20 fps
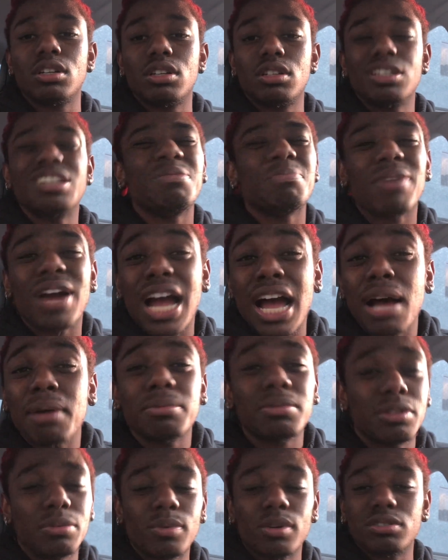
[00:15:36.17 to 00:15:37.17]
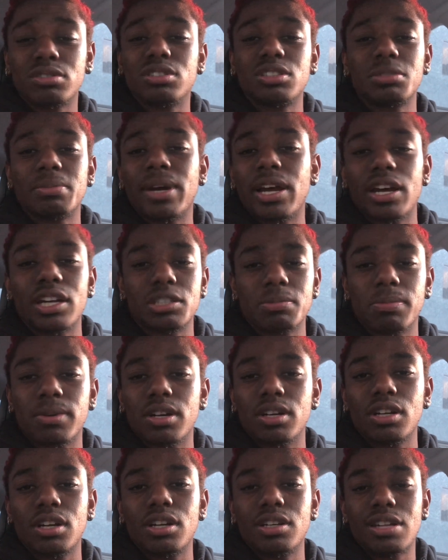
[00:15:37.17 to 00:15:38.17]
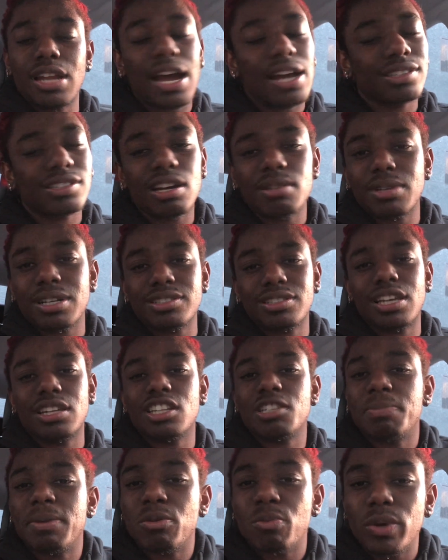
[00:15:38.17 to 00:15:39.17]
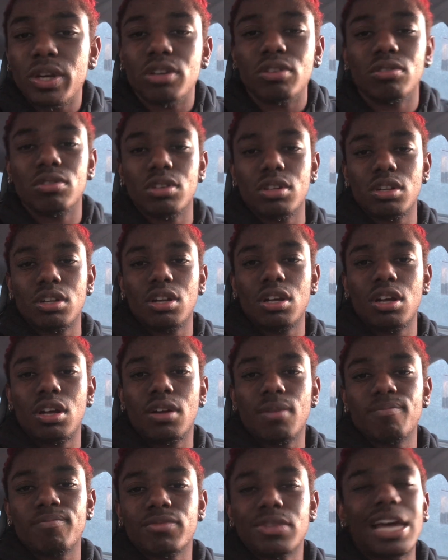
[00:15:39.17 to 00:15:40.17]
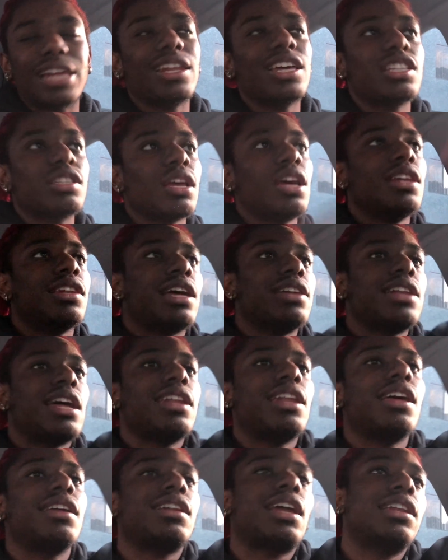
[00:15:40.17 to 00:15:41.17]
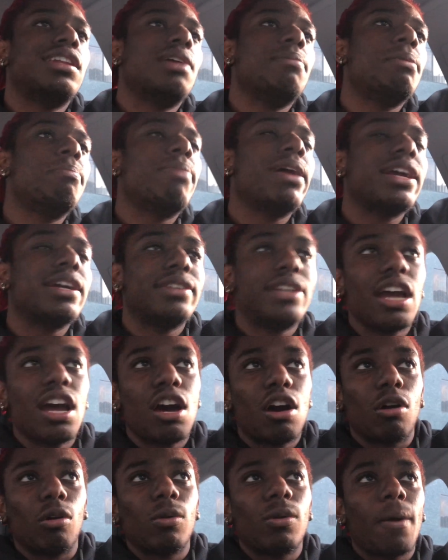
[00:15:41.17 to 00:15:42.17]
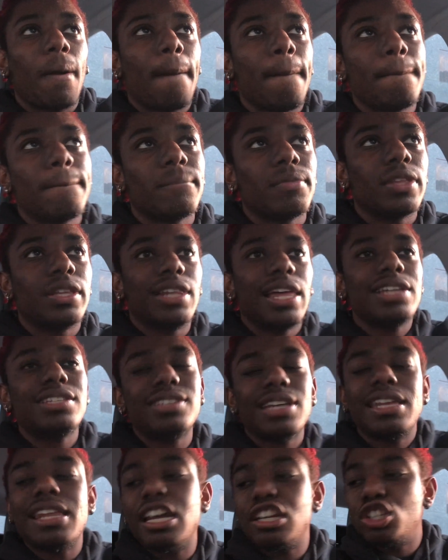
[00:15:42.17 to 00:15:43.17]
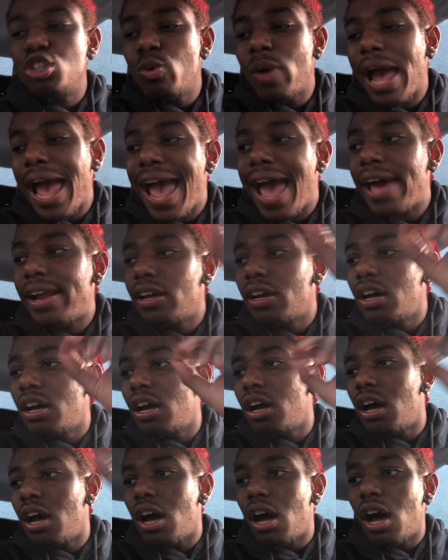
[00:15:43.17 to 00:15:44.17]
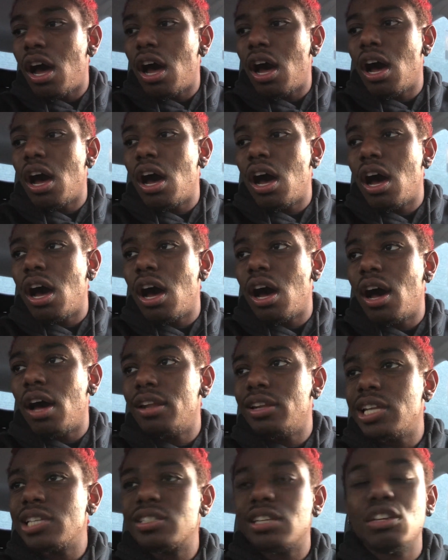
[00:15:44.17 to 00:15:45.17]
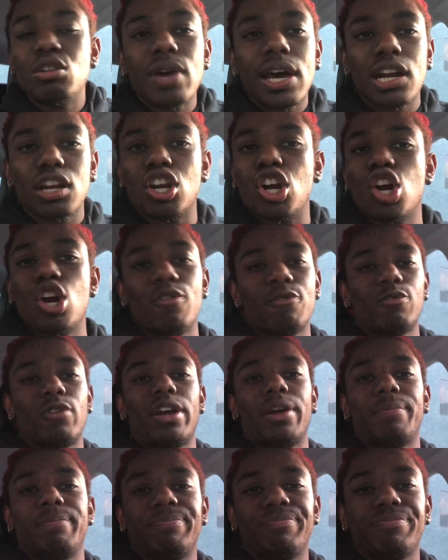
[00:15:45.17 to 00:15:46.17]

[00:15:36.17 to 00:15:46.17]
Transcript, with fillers: She probably wants to smash, bruh. Nine times out of ten, let's be real. Like, let's, like, like, like, let me break it down. Let's say that you had, uh, uh, let's say you had a girlfriend,